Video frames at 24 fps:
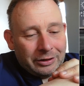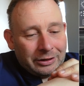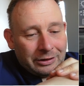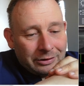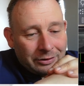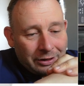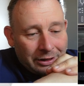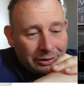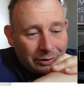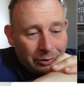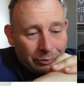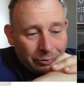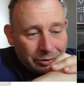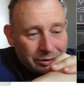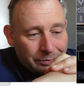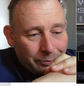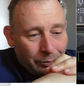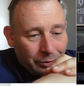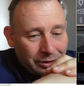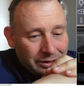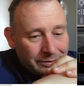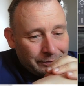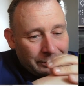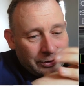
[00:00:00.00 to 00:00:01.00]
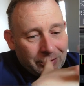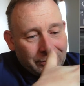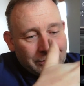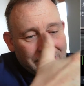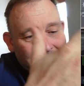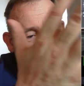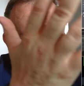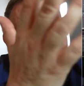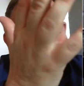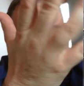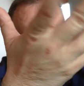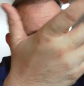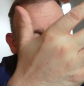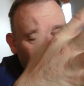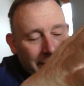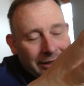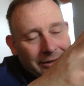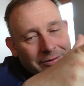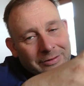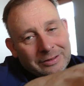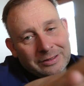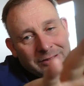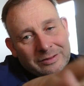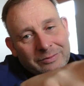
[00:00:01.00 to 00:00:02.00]
and ghost points because there was
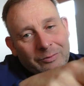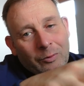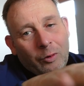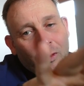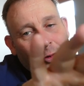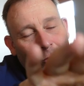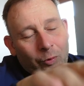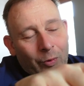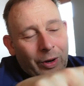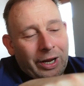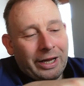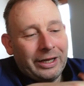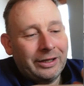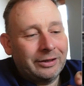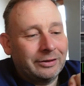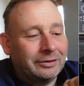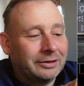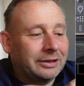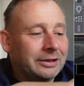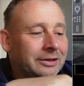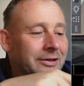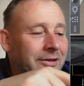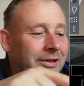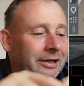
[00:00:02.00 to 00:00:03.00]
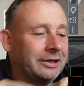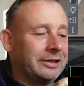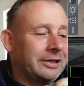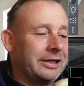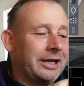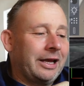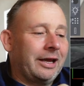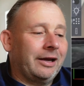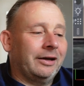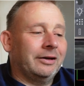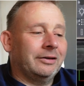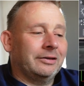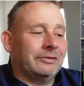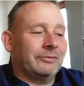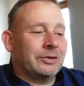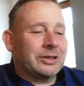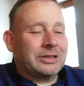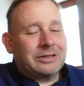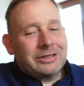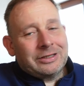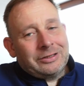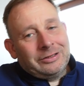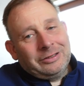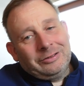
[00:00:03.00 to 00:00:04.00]
like a small rain in the air. It
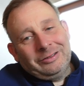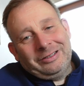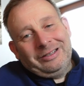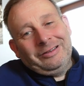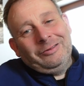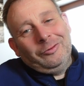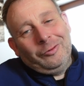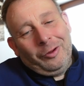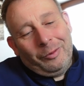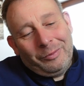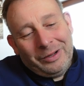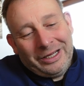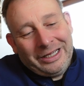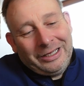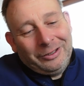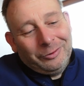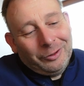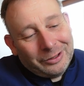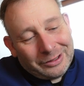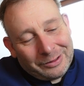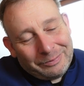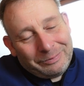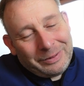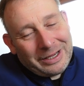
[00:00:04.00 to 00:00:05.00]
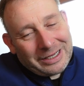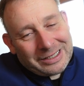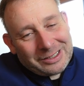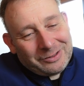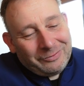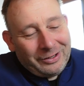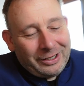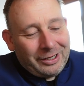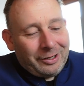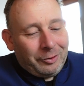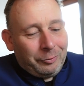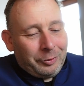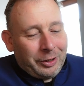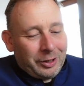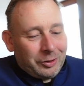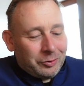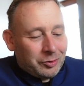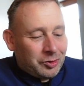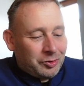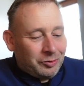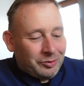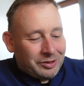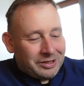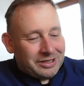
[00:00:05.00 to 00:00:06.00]
was just normally not the best weather where
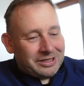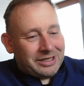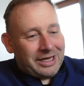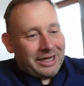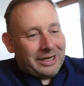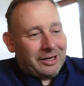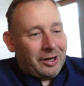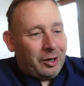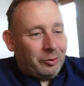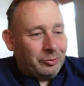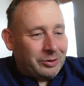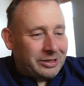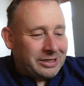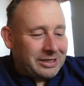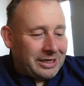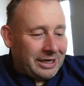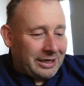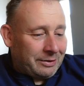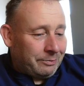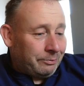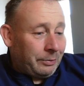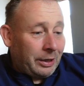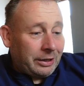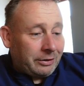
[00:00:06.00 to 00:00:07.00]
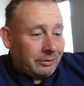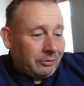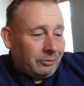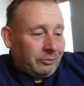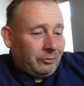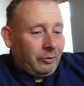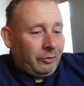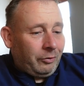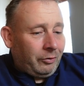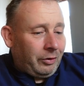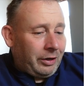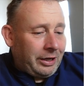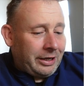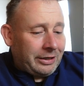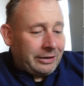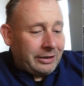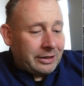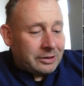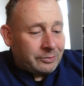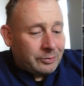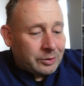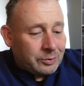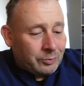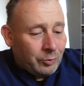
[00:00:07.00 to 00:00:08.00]
you should scan outside, but
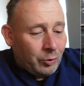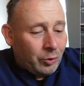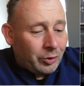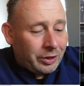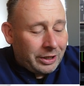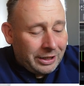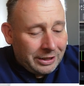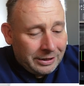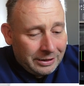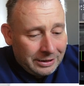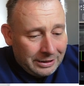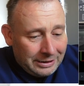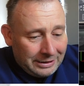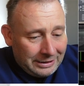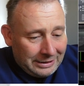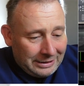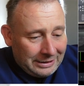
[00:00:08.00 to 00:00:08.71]
this was working.